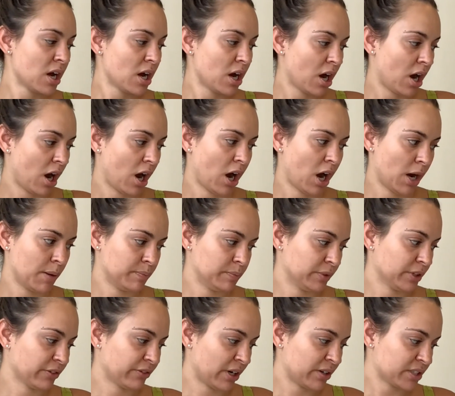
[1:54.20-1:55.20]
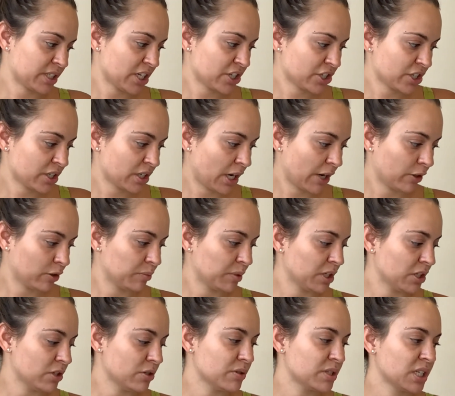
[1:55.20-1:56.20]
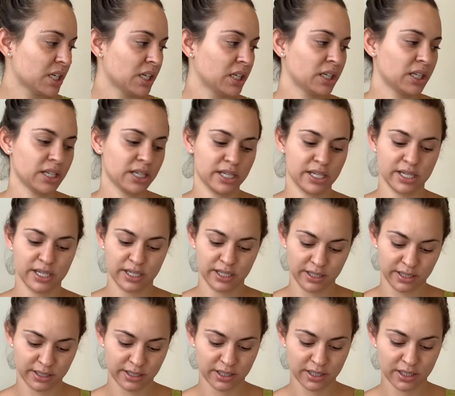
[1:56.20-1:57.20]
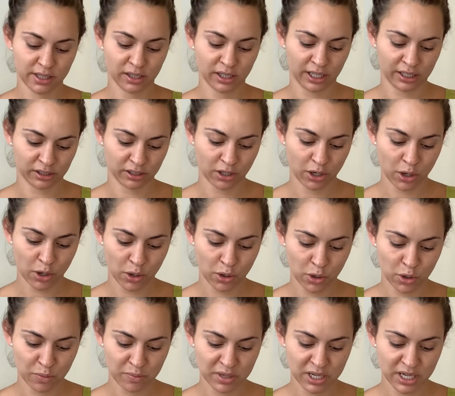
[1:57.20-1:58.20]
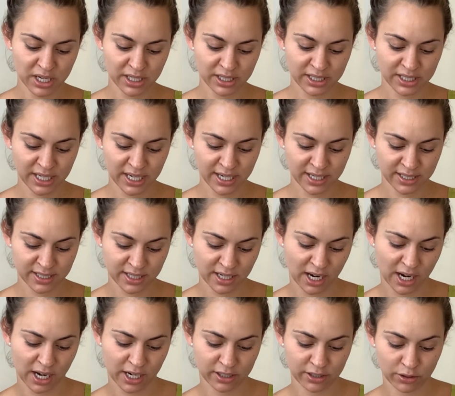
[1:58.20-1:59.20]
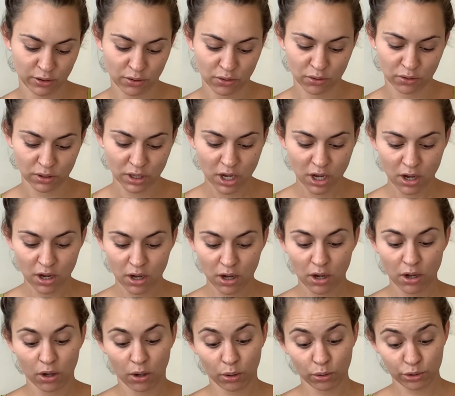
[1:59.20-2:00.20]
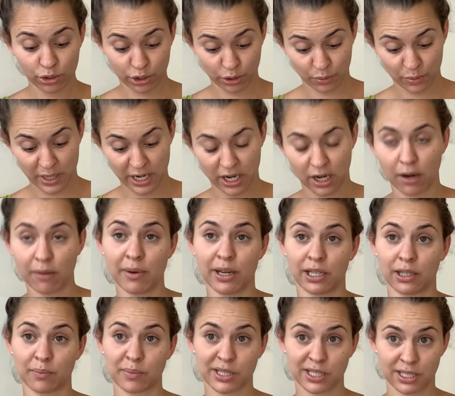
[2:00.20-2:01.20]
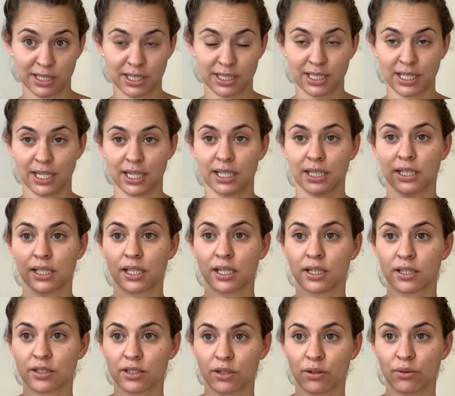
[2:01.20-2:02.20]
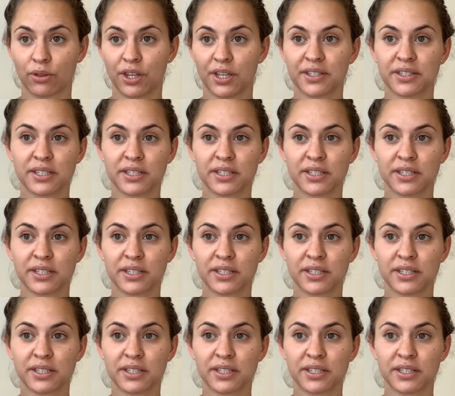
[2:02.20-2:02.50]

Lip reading: the foundation I will be using is Lancôme Teint Idole Ultra Wear Makeup Stick. So this